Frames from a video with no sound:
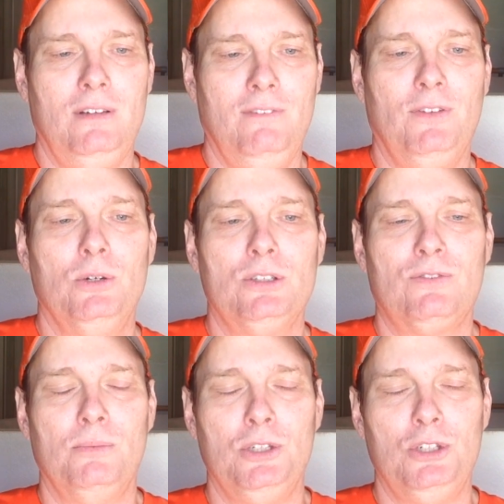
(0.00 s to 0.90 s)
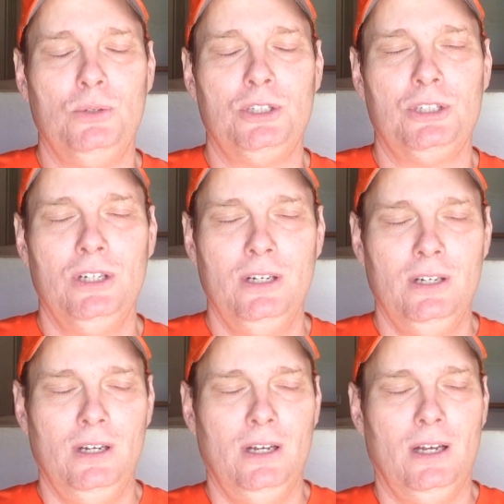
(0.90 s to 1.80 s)
influence from the Jewish
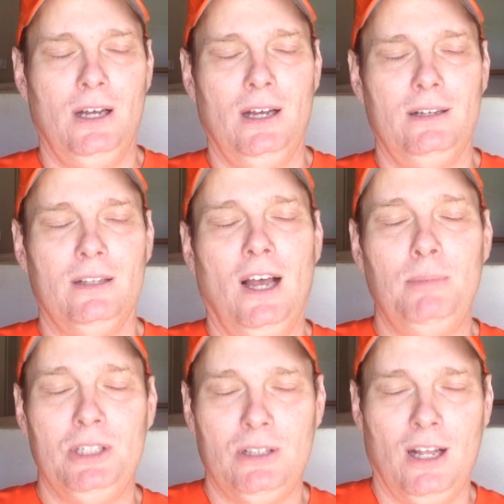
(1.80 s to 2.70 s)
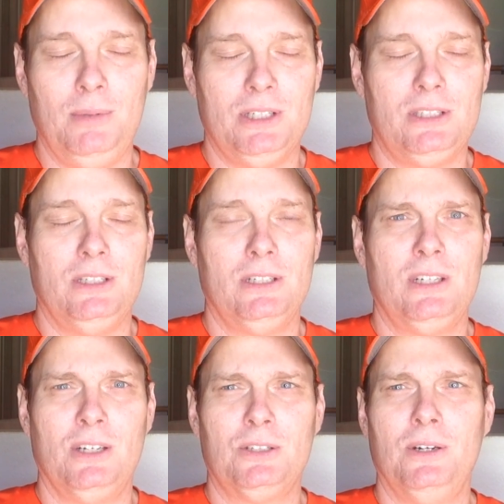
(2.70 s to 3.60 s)
lobbyists in this
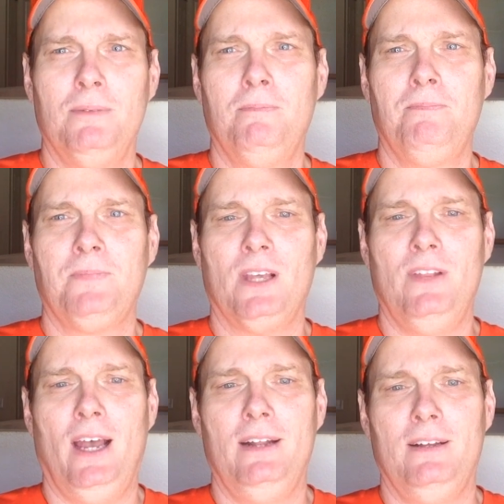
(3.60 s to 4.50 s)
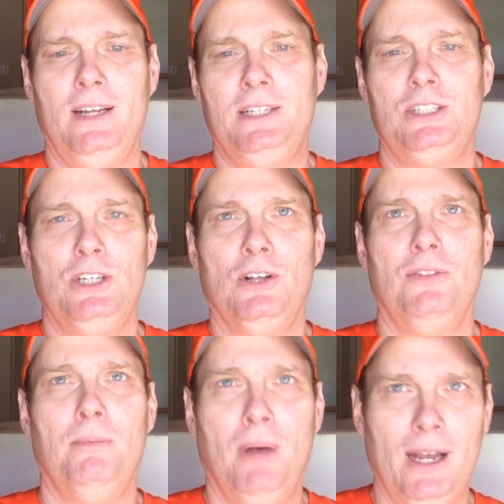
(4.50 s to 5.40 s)
country, that it's still
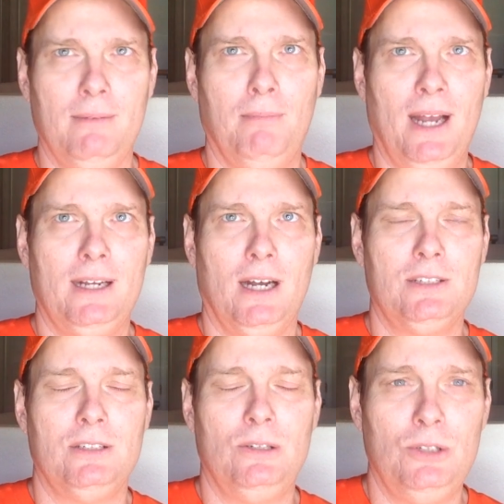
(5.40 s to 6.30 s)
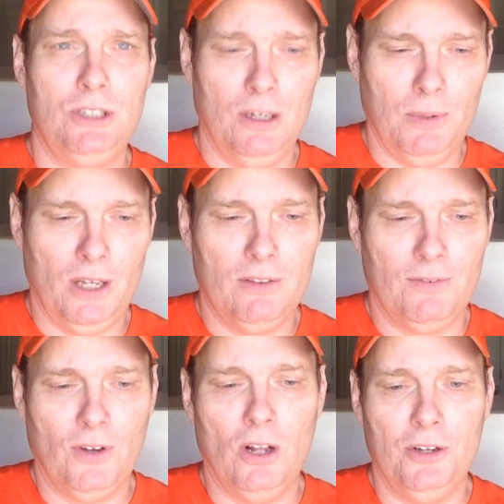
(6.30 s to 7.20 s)
the my constitution that we have to
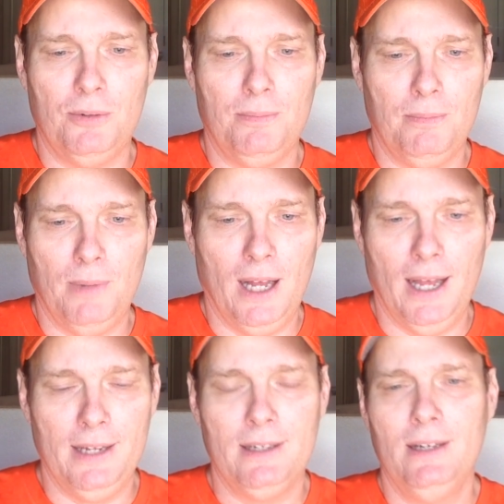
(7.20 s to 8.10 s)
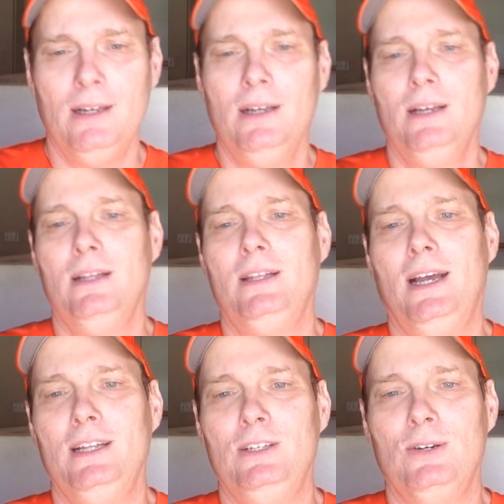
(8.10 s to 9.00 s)
fall under behind,
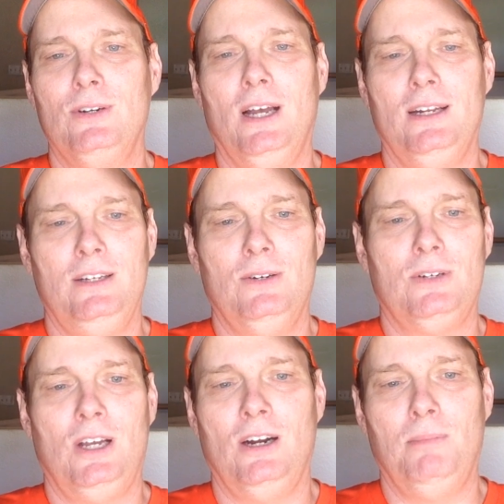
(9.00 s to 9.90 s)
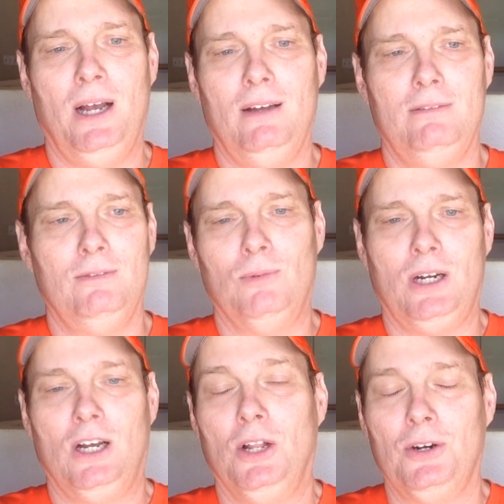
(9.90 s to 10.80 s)
that you don't care about
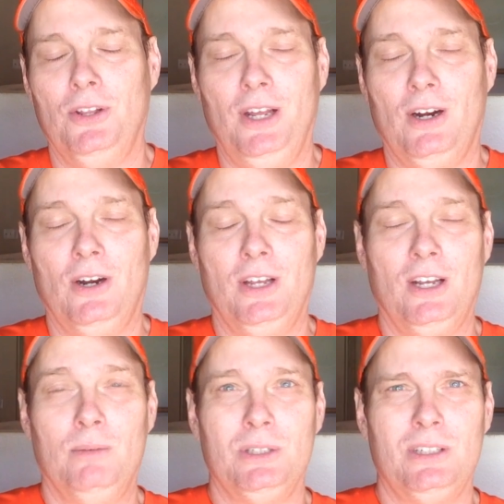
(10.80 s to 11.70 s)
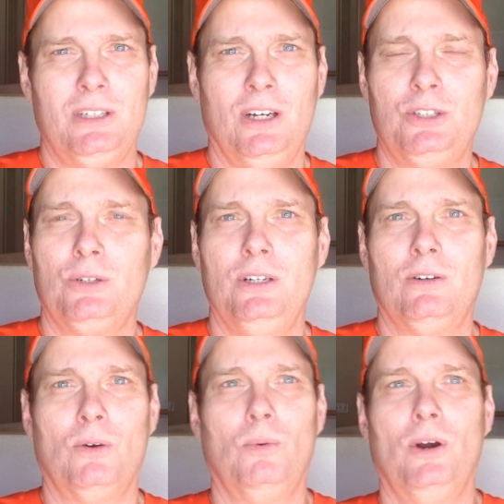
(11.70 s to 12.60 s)
what color they are that comes in this country
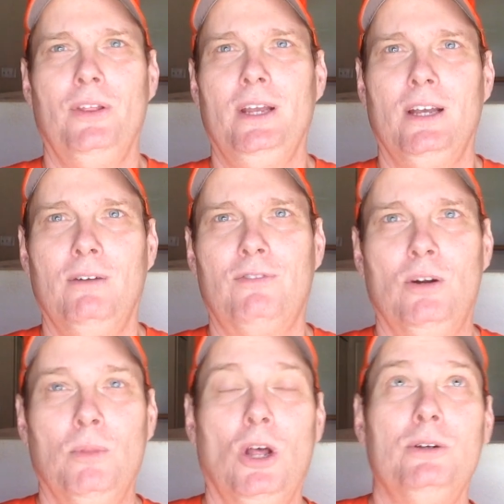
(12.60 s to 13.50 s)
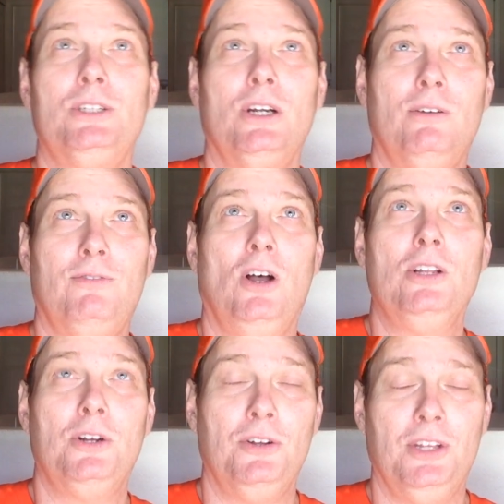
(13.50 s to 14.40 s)
or where they come from, as long as they're going to
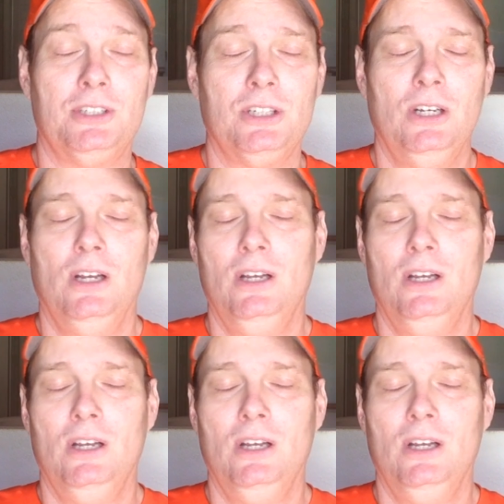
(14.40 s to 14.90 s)
fall under this